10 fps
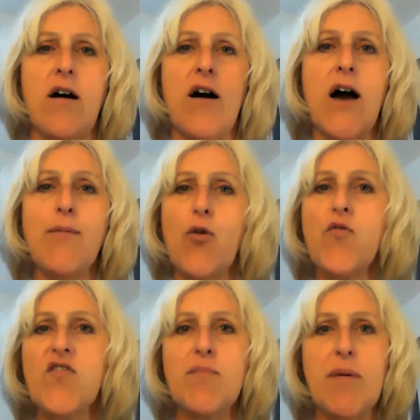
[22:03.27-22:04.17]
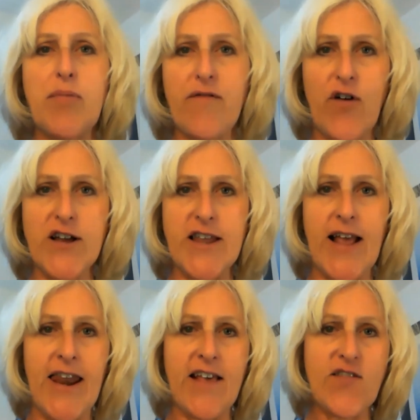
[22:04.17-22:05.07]
I will also be providing
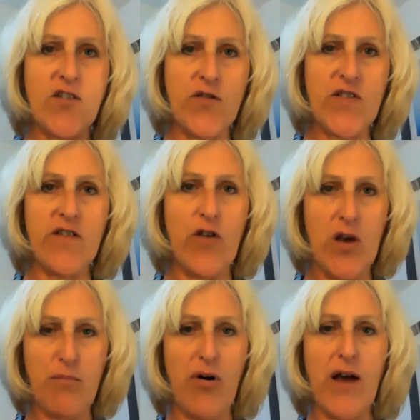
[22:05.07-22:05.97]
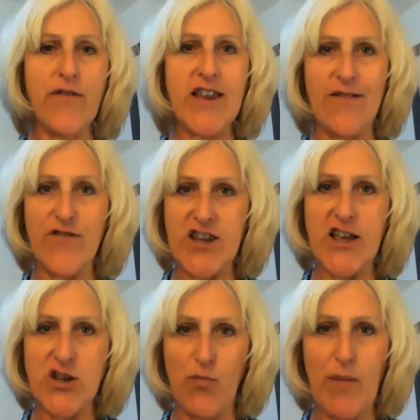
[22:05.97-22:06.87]
an exclusive private
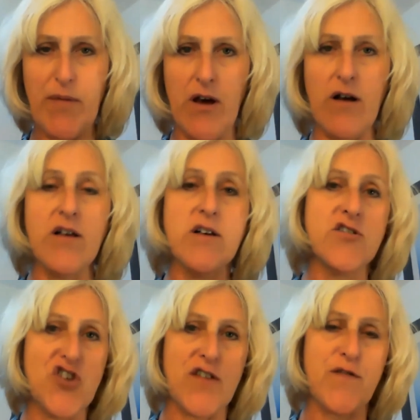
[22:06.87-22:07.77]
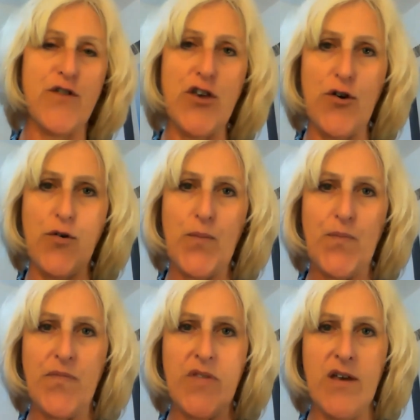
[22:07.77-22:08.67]
invitation webinar just for you.
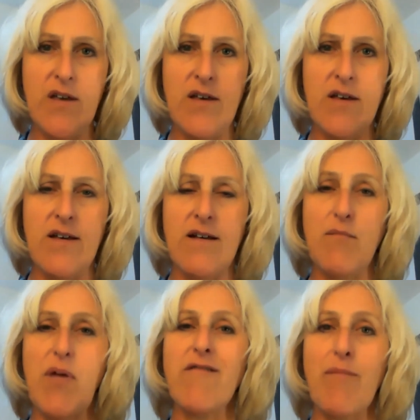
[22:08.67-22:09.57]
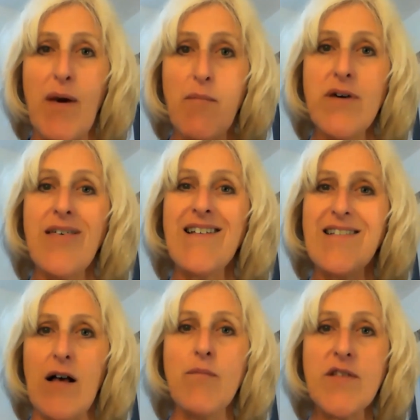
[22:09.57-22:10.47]
But remember that
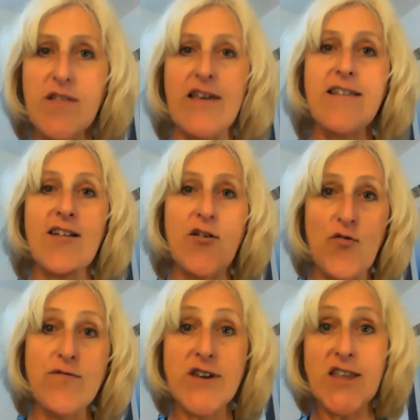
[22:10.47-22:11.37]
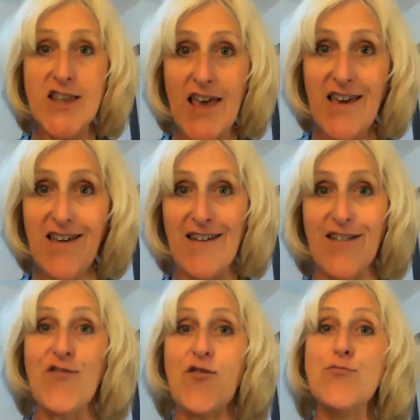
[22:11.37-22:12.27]
some seats are already
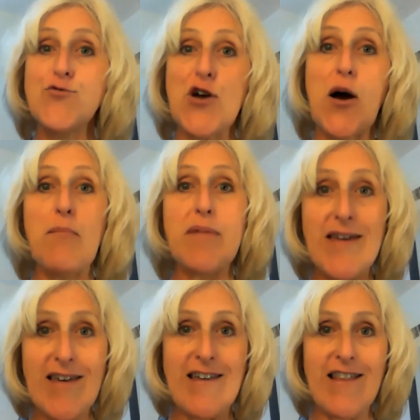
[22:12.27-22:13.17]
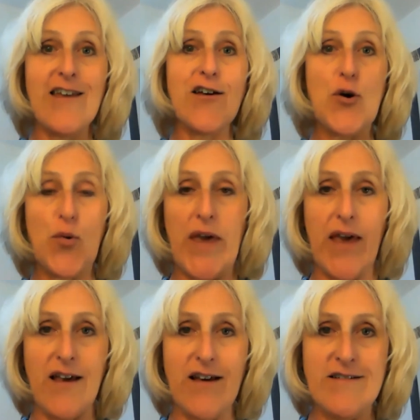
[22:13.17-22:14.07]
taken, so jump in
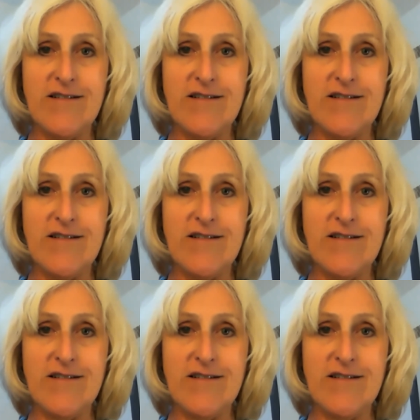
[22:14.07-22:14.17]
quick.